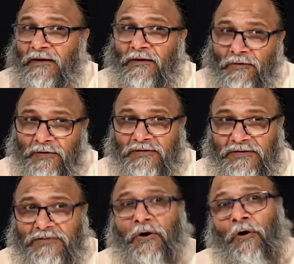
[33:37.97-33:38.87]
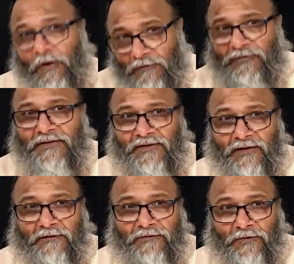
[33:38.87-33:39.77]
Ignorance is of the
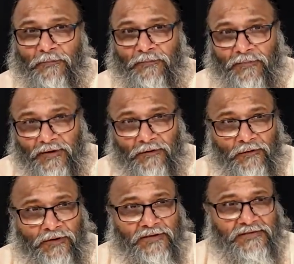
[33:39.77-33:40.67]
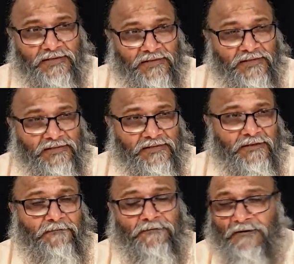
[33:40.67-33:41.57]
self. So ignorance is
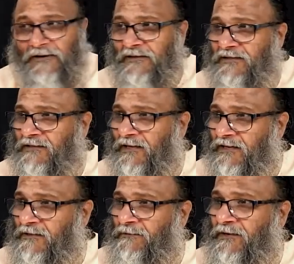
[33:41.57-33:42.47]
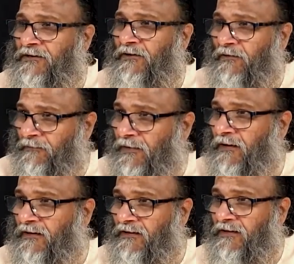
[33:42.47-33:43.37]
the first expression of
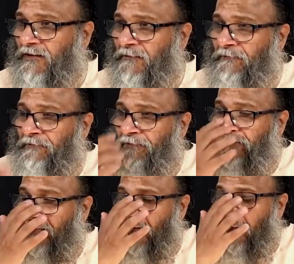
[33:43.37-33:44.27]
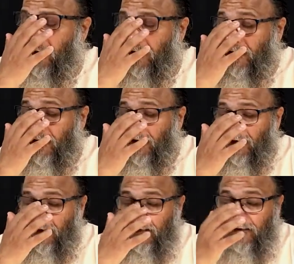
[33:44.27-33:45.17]
Prakriti. Huh?
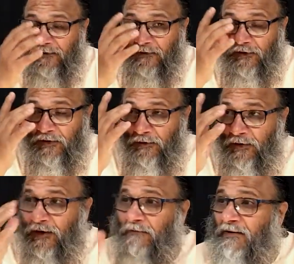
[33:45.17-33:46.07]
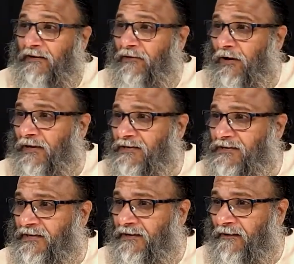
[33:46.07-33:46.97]
and where is
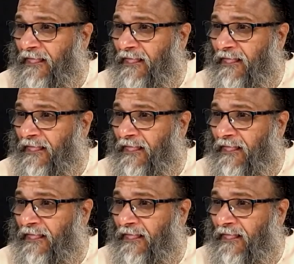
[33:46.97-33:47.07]
knowledge?